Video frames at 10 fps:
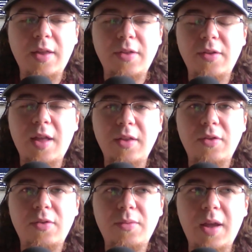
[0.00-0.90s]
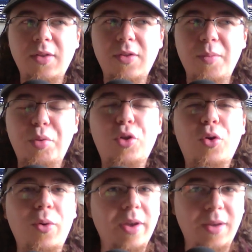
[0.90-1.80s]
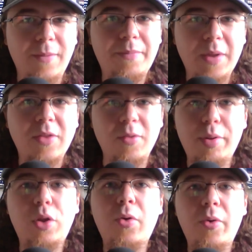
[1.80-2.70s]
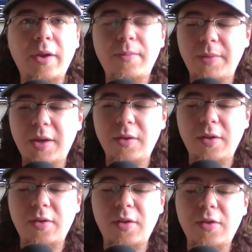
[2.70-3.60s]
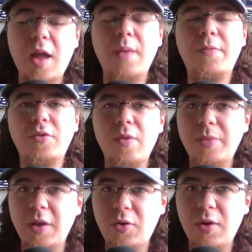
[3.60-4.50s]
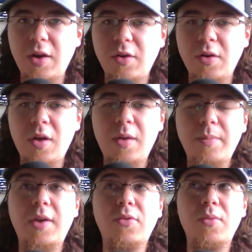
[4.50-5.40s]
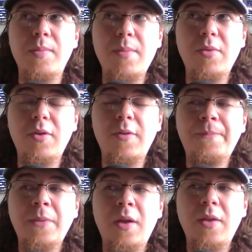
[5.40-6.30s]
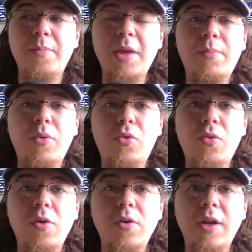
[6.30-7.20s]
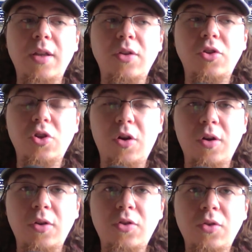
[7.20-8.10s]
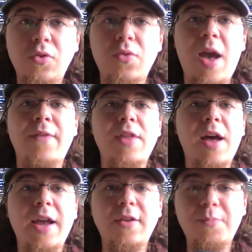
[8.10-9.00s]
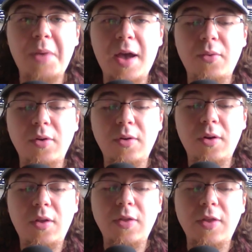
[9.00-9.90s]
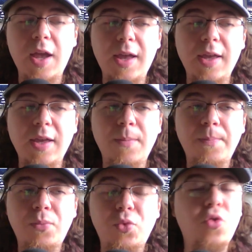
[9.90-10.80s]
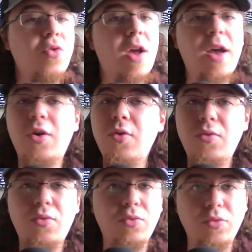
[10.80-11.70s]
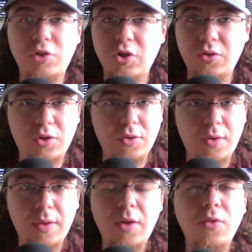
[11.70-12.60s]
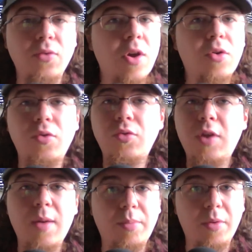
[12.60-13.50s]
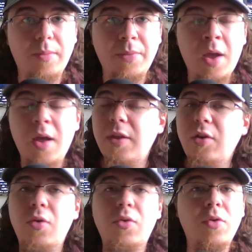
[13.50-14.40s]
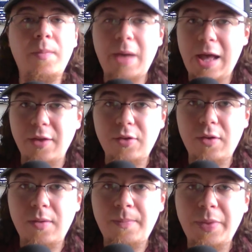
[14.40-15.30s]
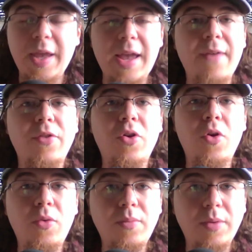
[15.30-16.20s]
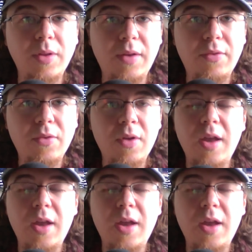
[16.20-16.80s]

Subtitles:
That's the ploy. It's a ploy because it's a setup for something greater. Because remember, the people who are in charge, who have the highest power, they do not go to church. They do not go to temple. They don't go to mosque. They have their own beliefs.